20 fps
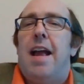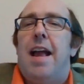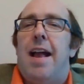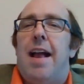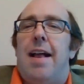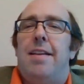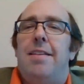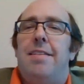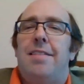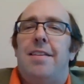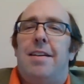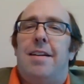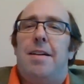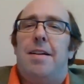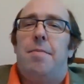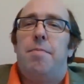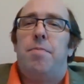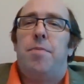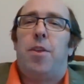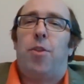And
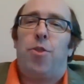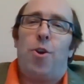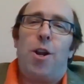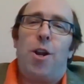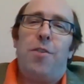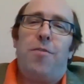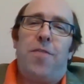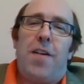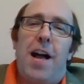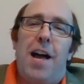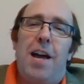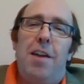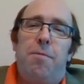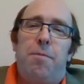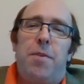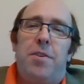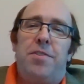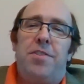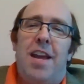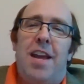the
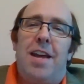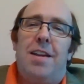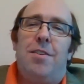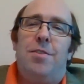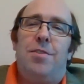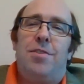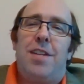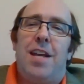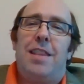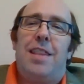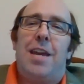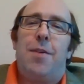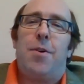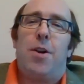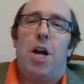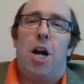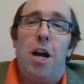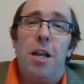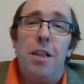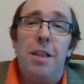35% who said they
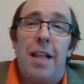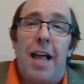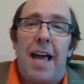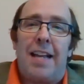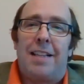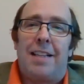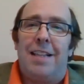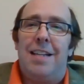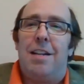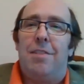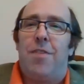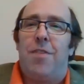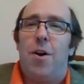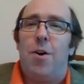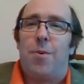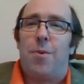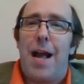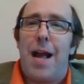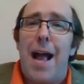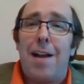were unlikely to
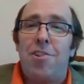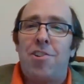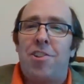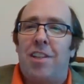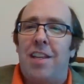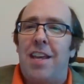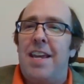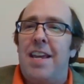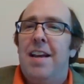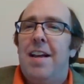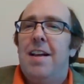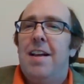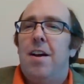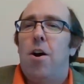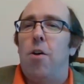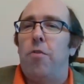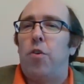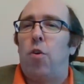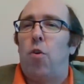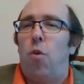vote were actually
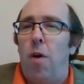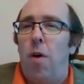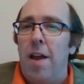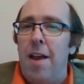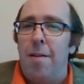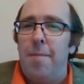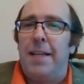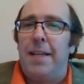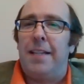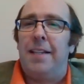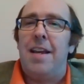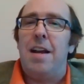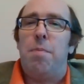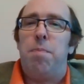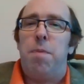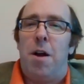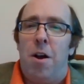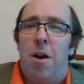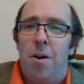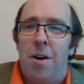overwhelmingly
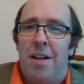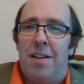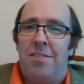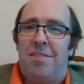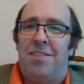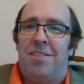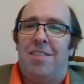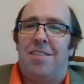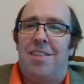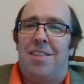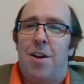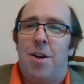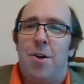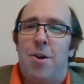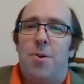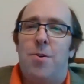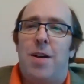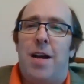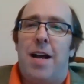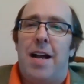opponents.
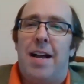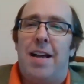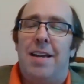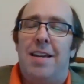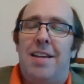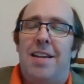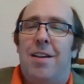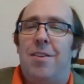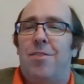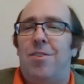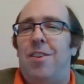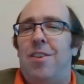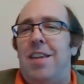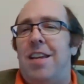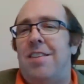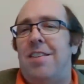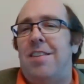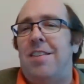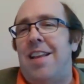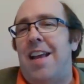So, to the
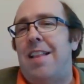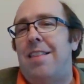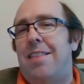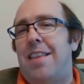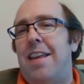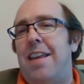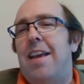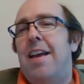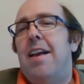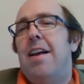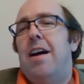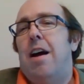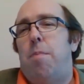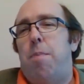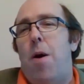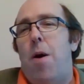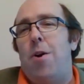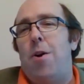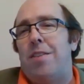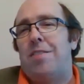extent that
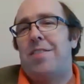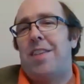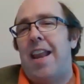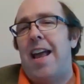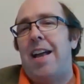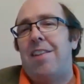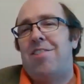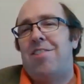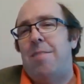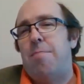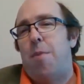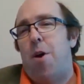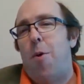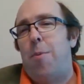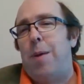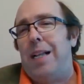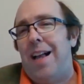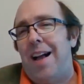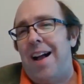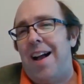opponents can actually
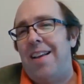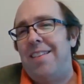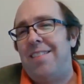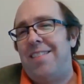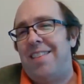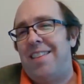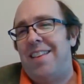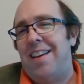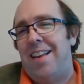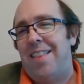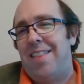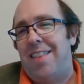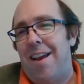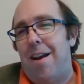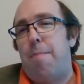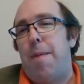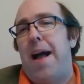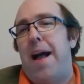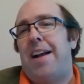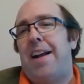mobilize
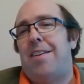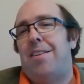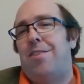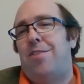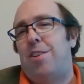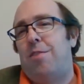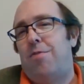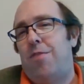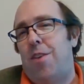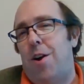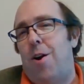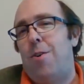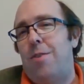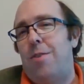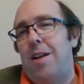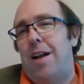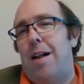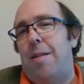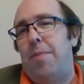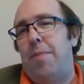their backers to
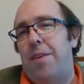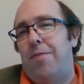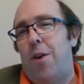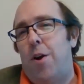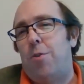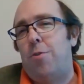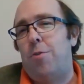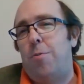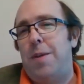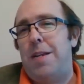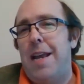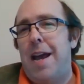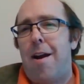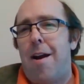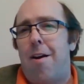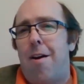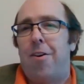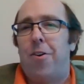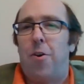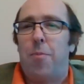vote, the vote would be
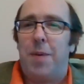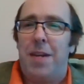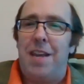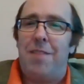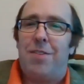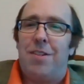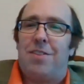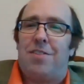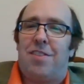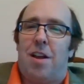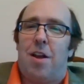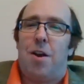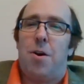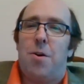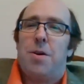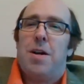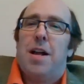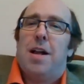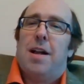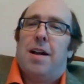narrower. But even
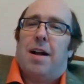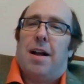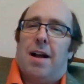so,